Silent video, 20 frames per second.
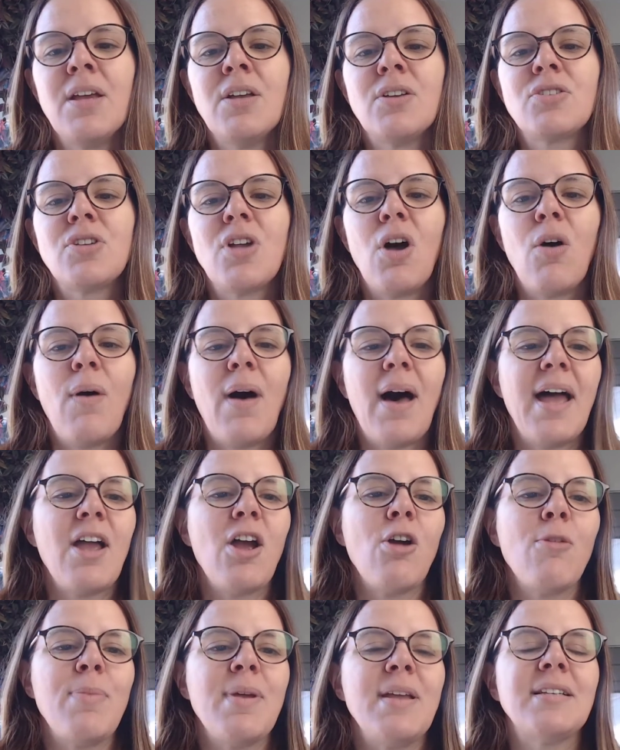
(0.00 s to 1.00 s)
So
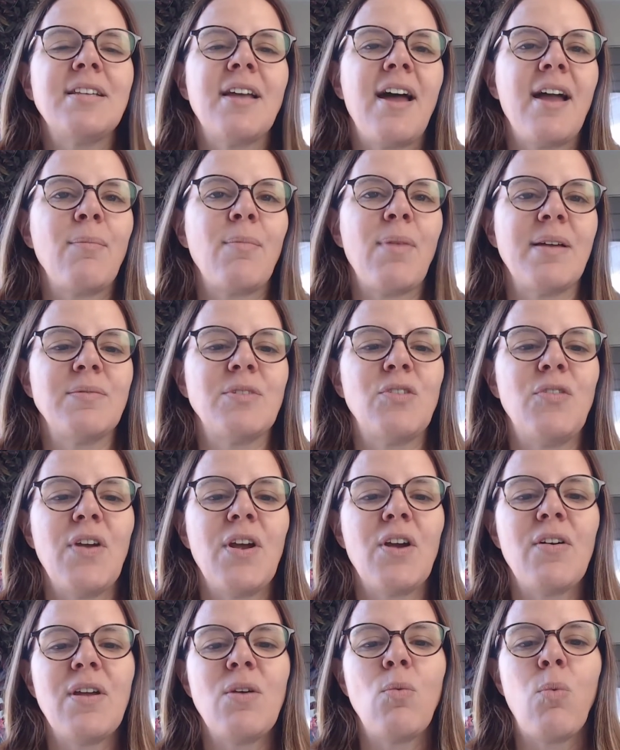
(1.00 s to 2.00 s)
IRB timelines
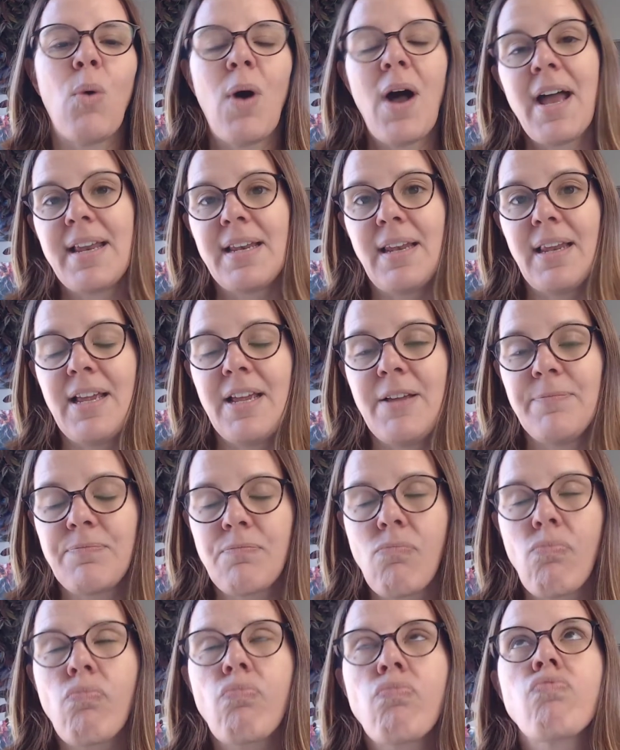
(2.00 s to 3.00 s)
vary widely.
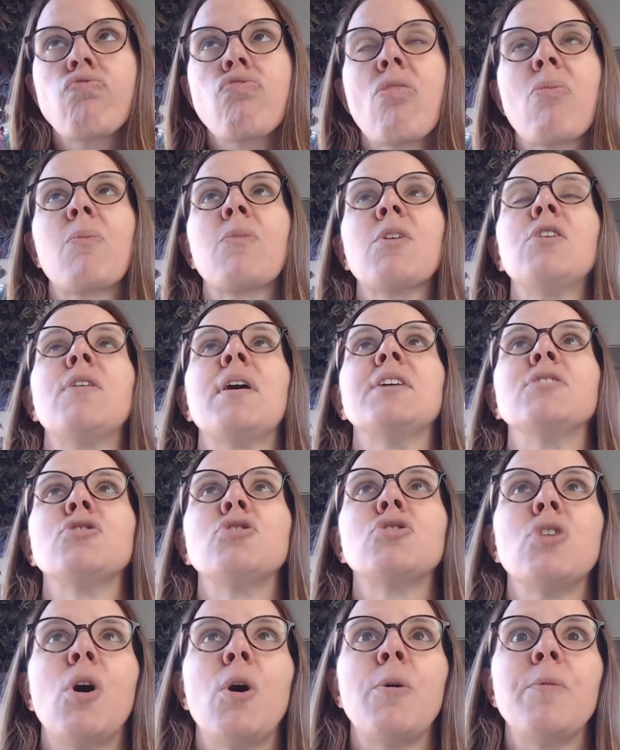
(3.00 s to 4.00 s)
All right,
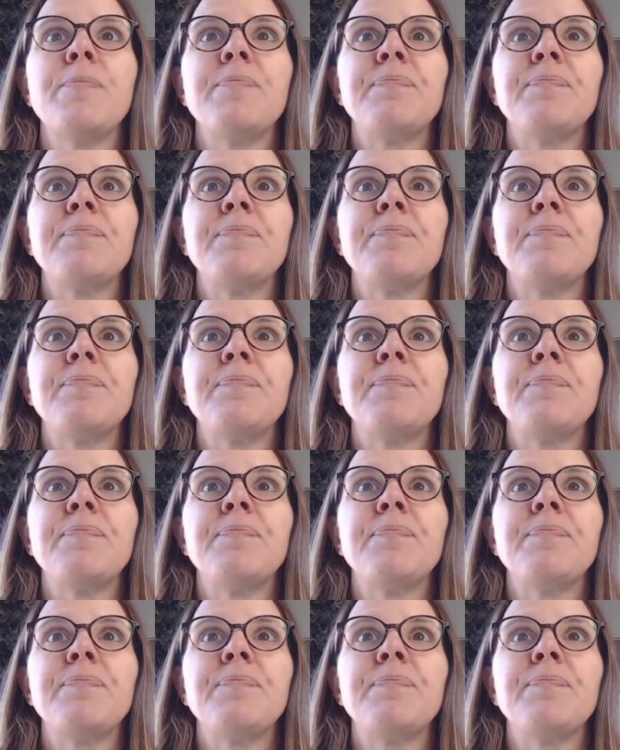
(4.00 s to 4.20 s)
so